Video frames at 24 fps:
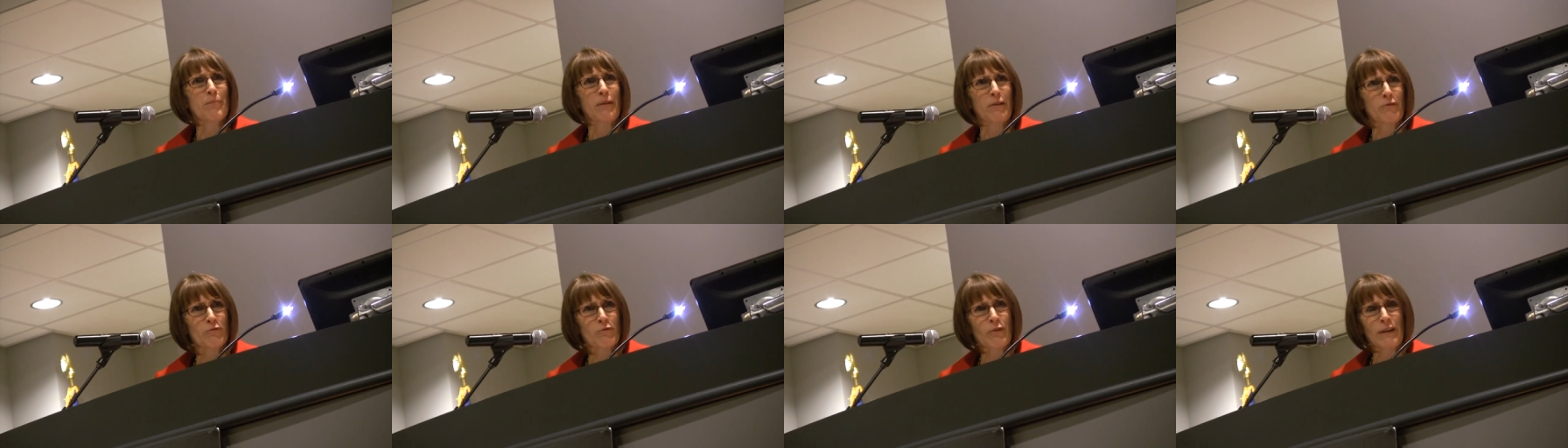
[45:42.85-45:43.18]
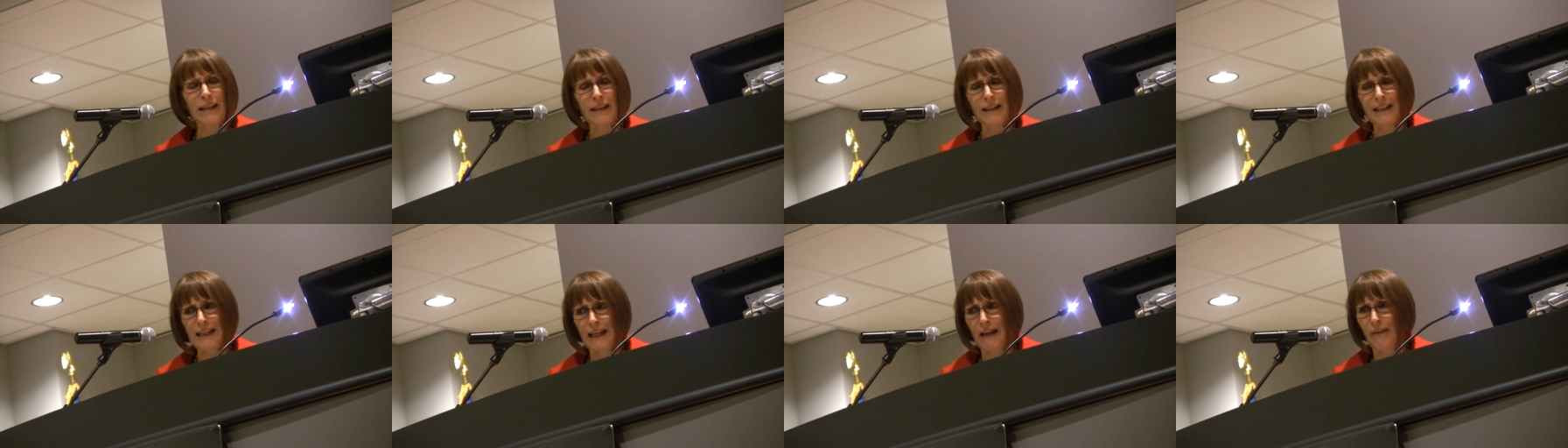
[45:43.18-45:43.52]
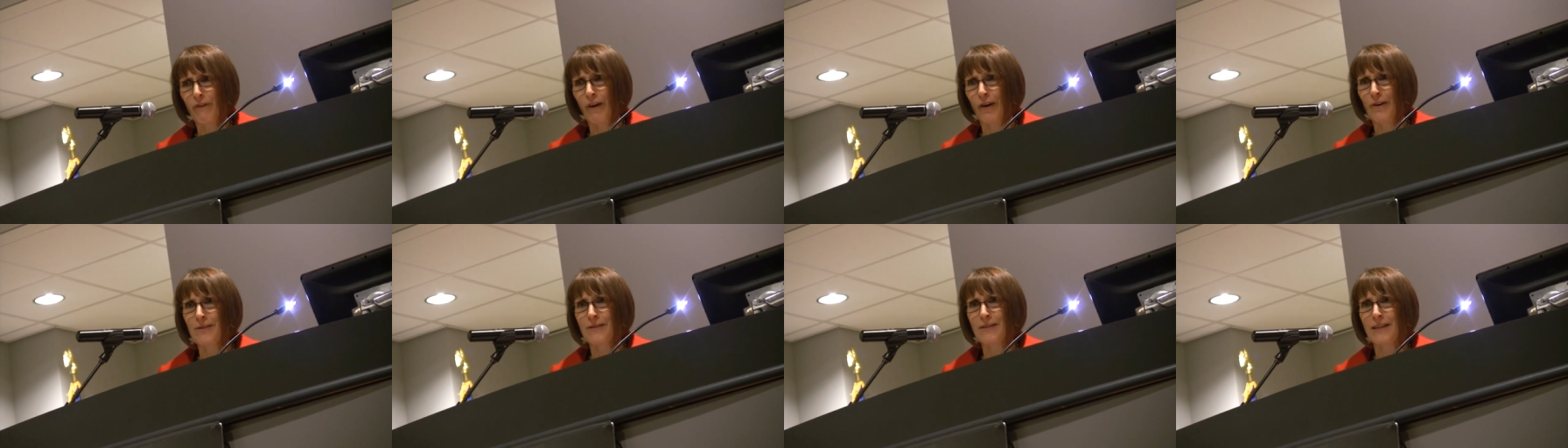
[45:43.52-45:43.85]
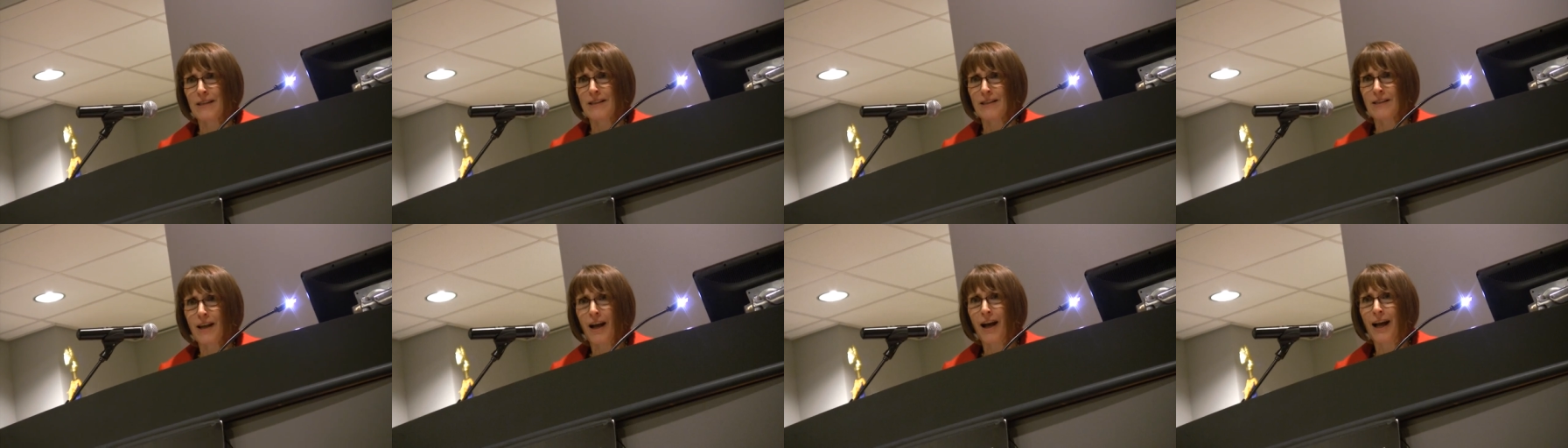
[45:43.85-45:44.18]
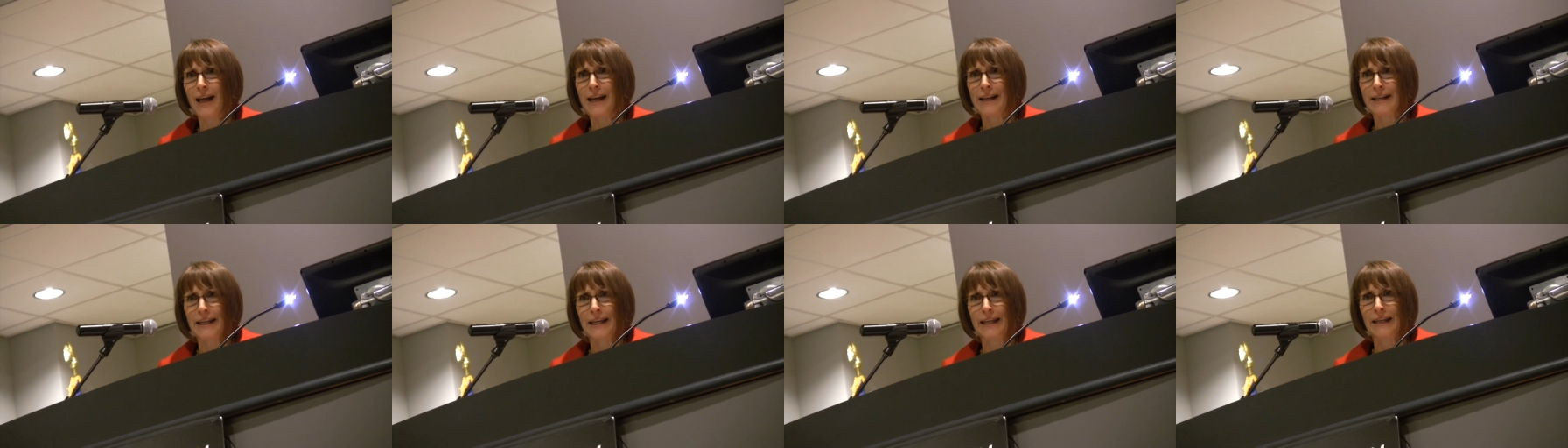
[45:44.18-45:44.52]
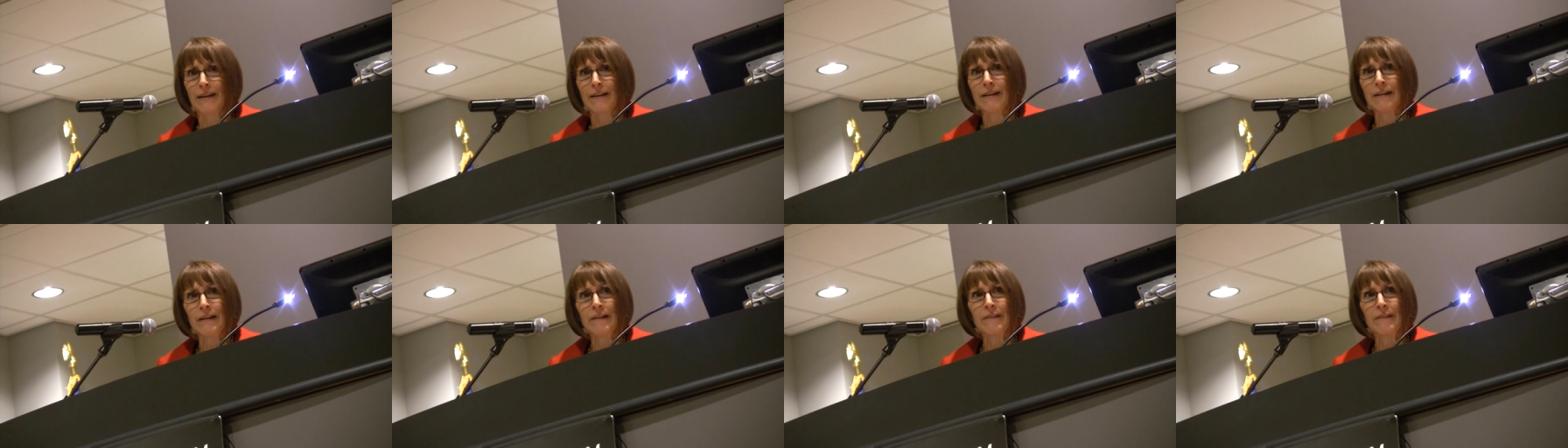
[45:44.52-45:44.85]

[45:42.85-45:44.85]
but really of our society.